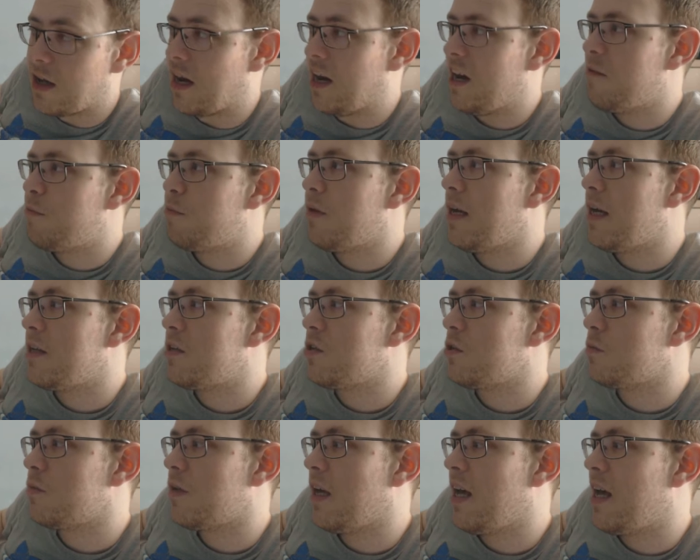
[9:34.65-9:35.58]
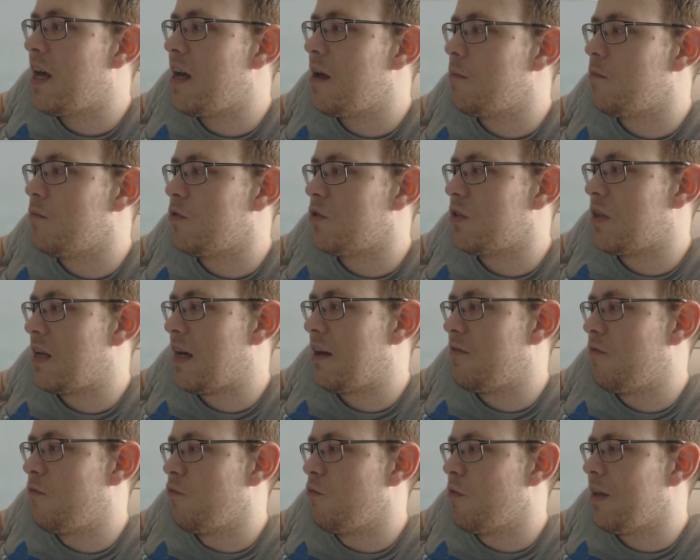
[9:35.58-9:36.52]
I've played some games, and
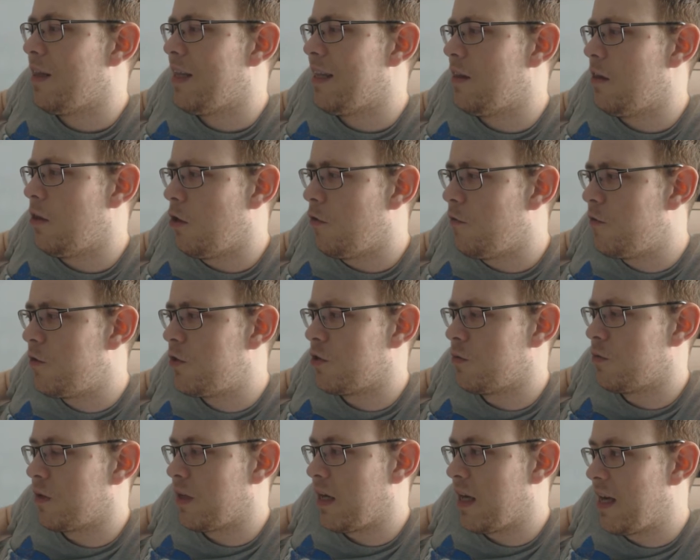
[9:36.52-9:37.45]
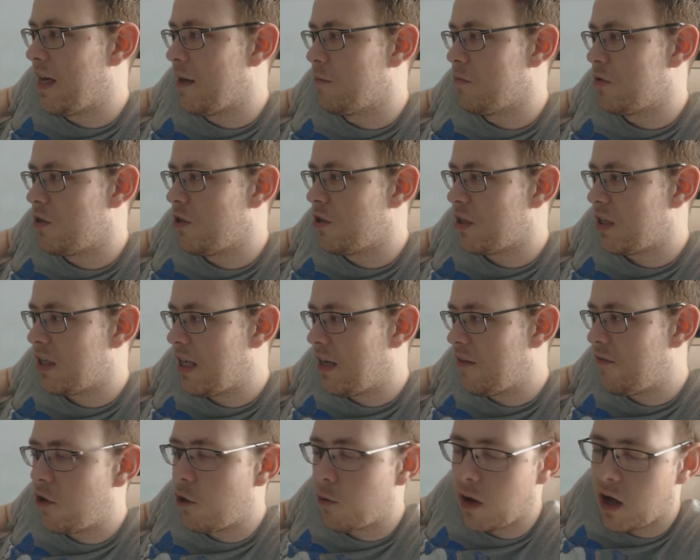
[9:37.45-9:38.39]
I've really loved some games that
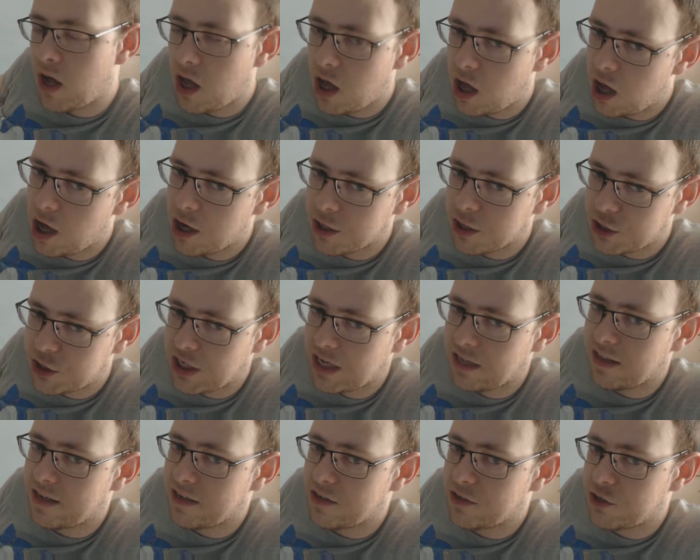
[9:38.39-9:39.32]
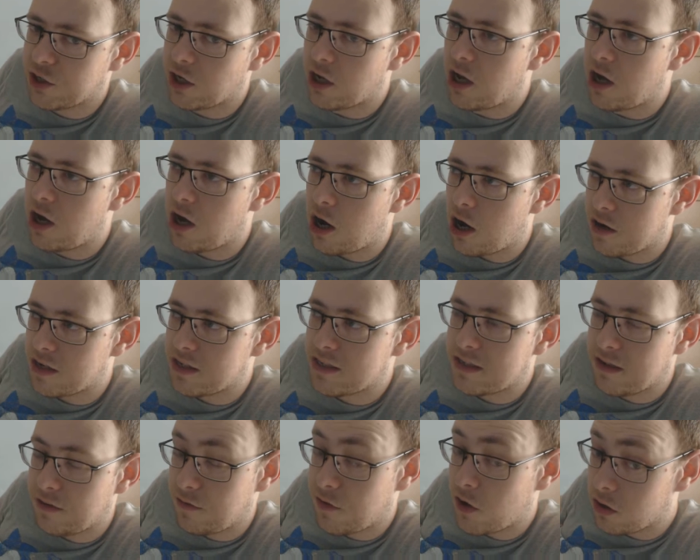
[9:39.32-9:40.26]
give you a hard challenge on
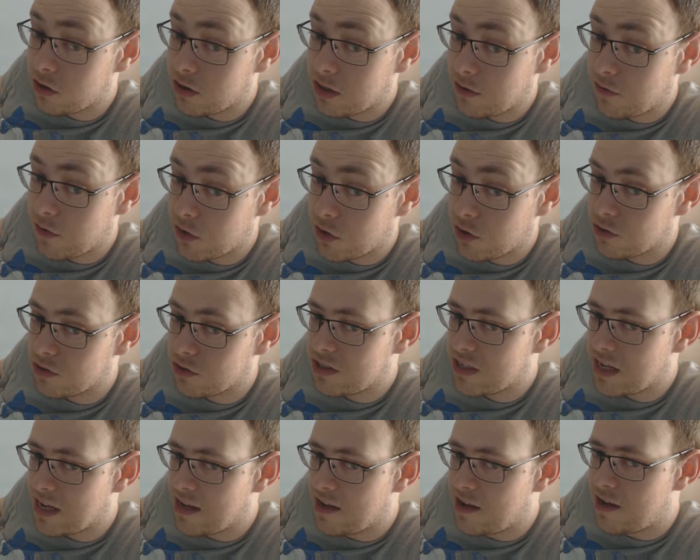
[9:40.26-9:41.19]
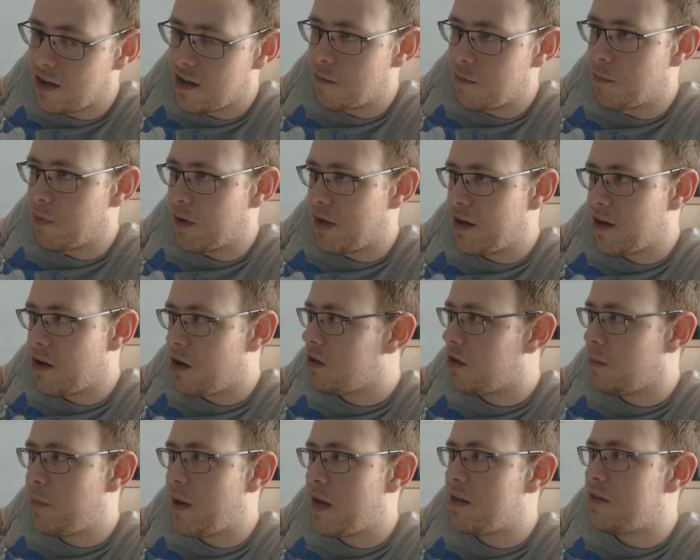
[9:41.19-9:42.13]
its default difficulty, but it
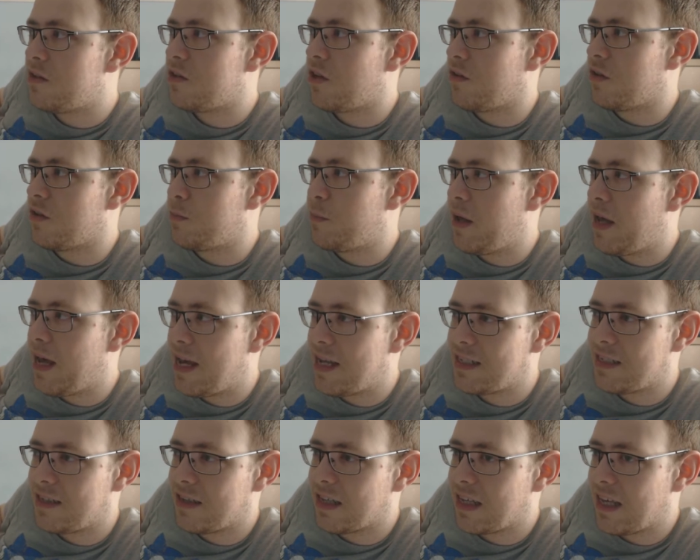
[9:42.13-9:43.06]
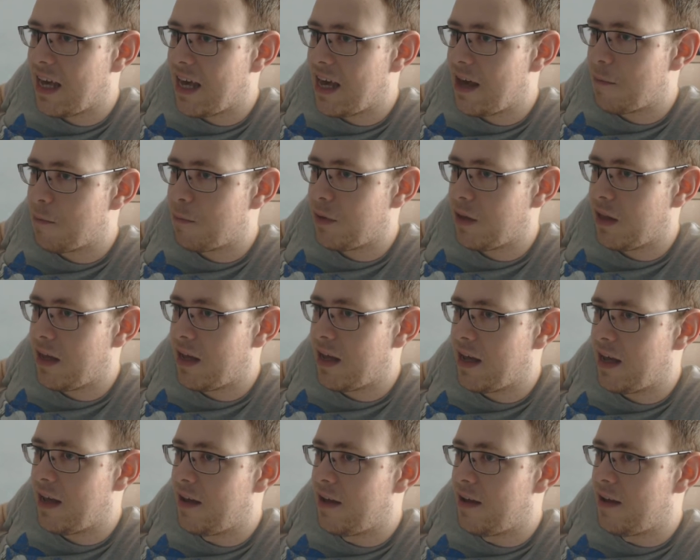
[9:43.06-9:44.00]
all depends on the pace of the
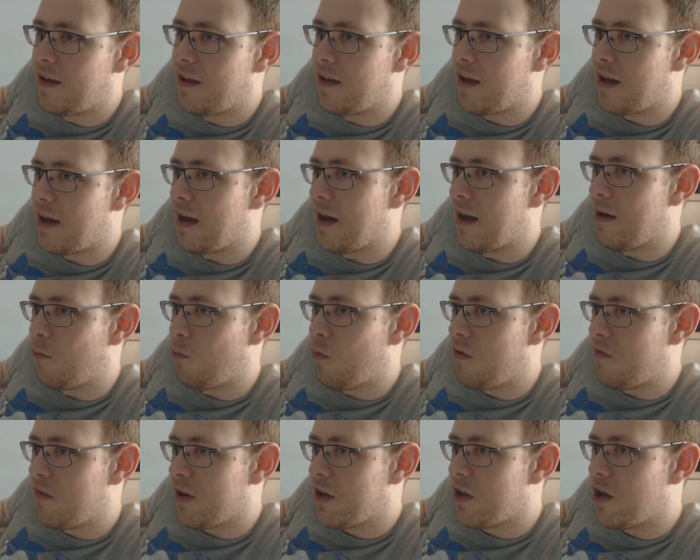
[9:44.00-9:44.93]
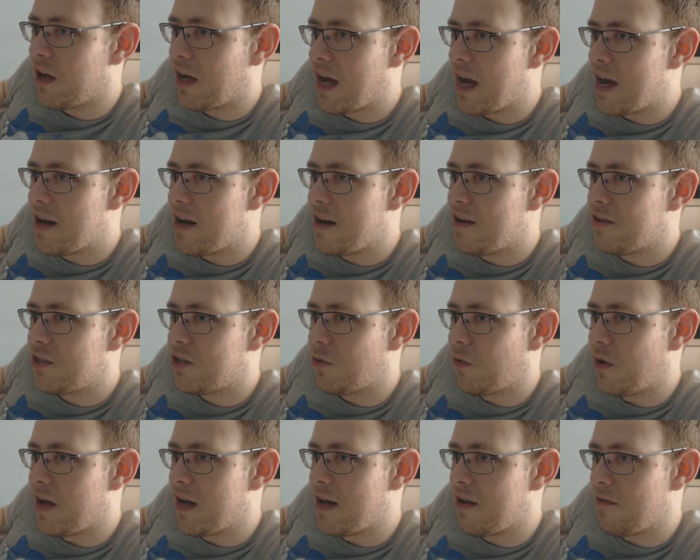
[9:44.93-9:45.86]
gameplay and whether you're getting
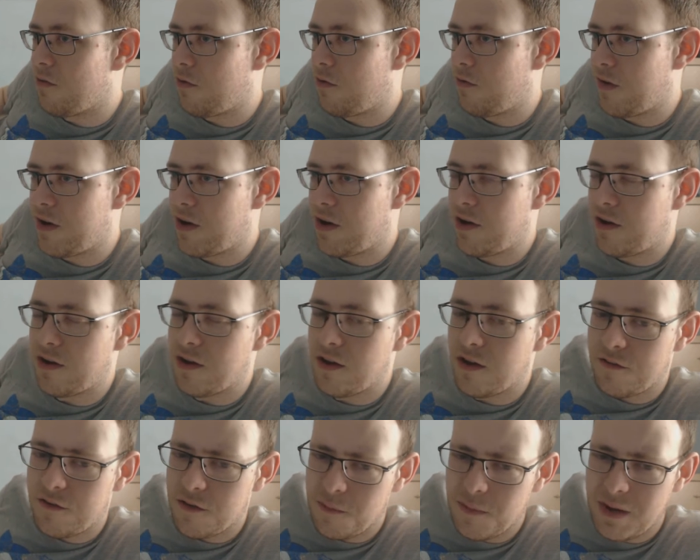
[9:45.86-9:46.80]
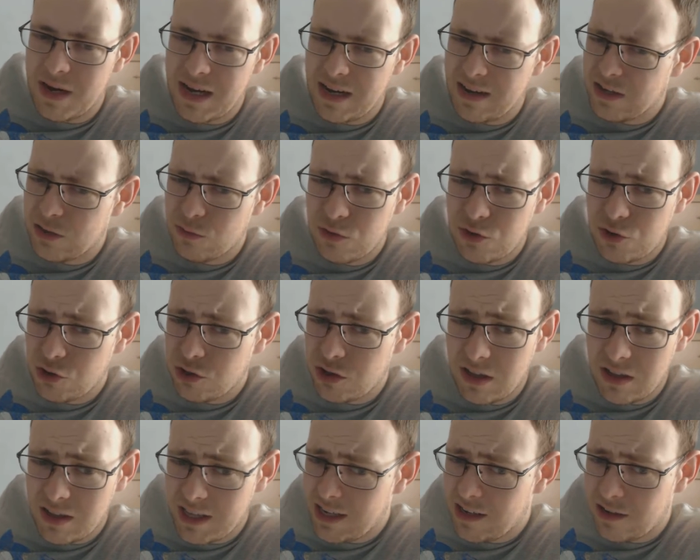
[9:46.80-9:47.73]
into it and everything. And for me, this was
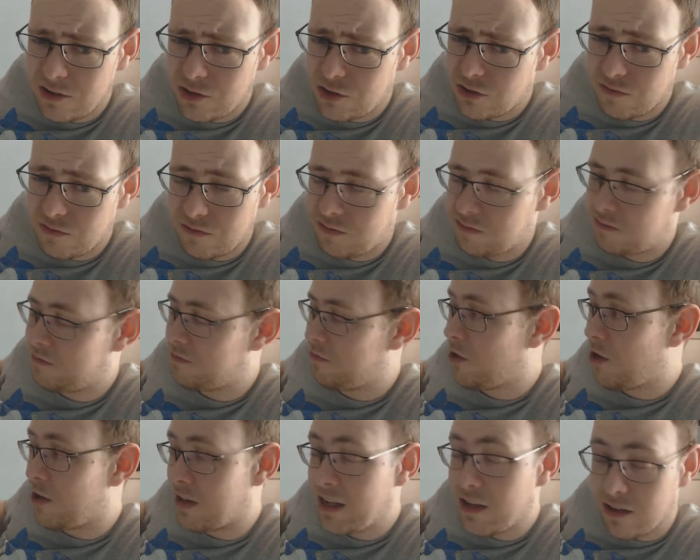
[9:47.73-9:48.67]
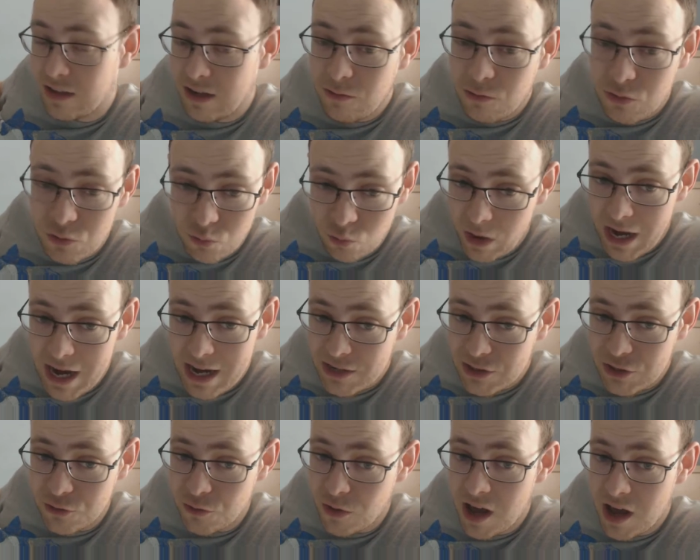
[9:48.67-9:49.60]
just not a little, it was
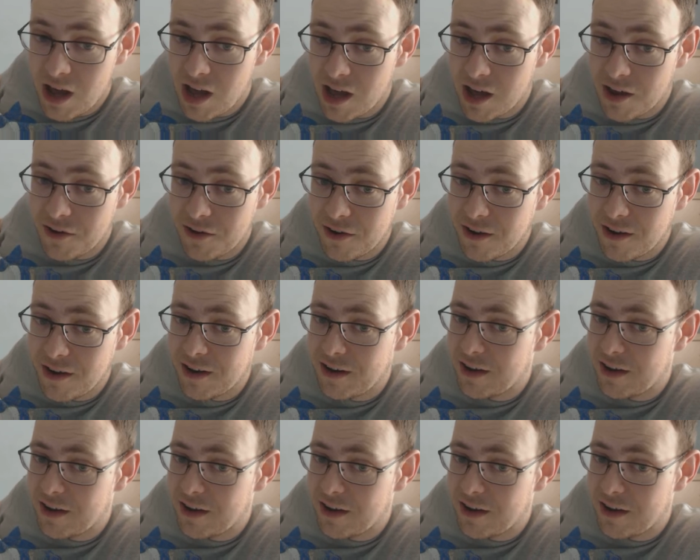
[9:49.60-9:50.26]
way too hard.